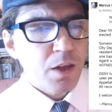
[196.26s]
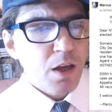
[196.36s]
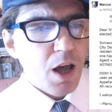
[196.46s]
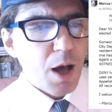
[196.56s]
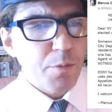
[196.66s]

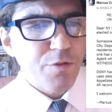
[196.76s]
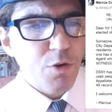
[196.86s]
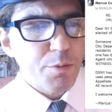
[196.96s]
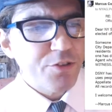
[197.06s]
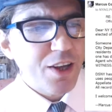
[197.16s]
I'm a
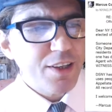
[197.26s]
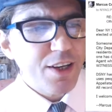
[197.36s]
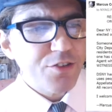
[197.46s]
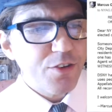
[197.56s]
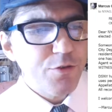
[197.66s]
former
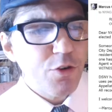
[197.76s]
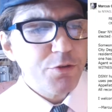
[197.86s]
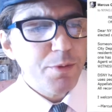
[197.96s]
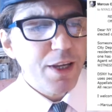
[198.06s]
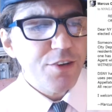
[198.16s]
sanitation
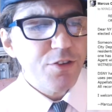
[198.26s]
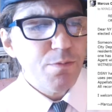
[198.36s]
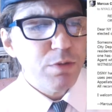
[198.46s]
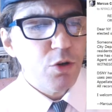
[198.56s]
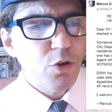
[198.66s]
enforcement agent,
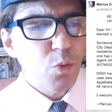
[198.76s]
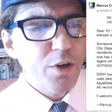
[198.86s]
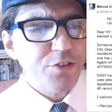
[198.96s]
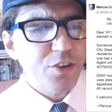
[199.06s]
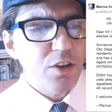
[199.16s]
blew the
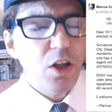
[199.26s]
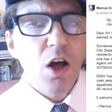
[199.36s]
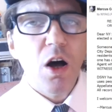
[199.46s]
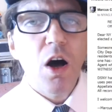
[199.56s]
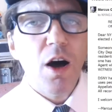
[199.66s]
whistle
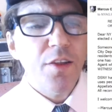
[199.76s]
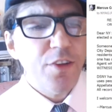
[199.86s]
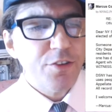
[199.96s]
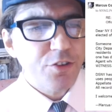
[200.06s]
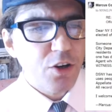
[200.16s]
on
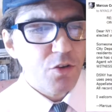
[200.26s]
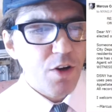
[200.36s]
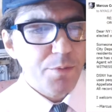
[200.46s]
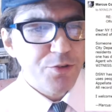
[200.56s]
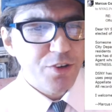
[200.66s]
this
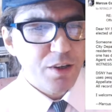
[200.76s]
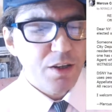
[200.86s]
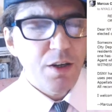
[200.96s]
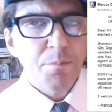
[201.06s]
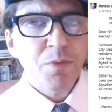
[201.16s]
corruption.
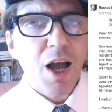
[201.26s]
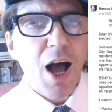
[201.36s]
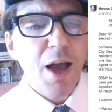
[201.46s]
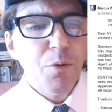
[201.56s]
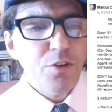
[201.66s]

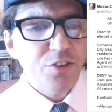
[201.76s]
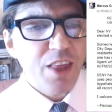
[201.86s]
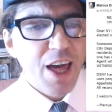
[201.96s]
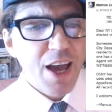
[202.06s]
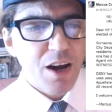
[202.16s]
I was
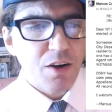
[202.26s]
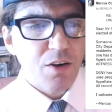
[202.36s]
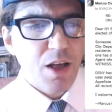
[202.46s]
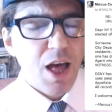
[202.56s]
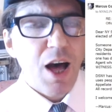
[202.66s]
there.
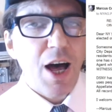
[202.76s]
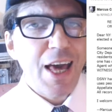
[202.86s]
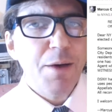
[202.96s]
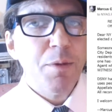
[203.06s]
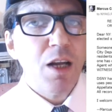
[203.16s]
I
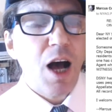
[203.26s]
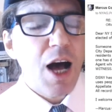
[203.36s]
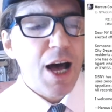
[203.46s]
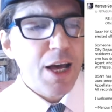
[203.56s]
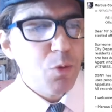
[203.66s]
am an
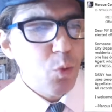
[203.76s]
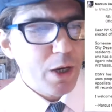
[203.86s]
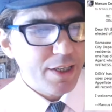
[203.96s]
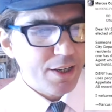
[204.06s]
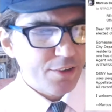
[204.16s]

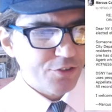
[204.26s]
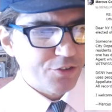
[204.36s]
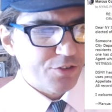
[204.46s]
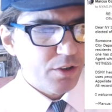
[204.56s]
eyewitness.